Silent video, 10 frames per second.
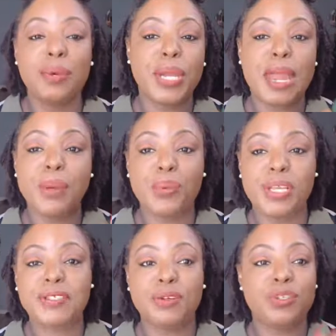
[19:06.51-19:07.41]
we gotta be
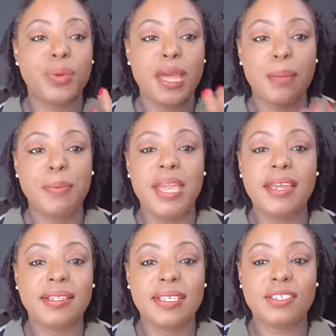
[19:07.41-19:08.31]
researching, we gotta be paying
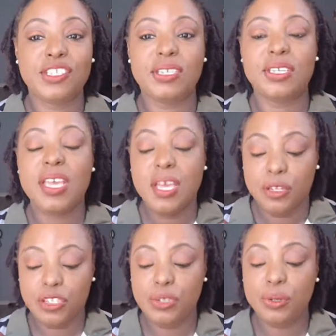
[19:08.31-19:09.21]
attention
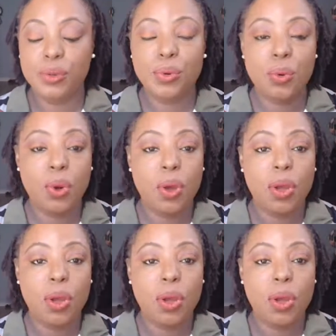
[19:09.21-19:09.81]
to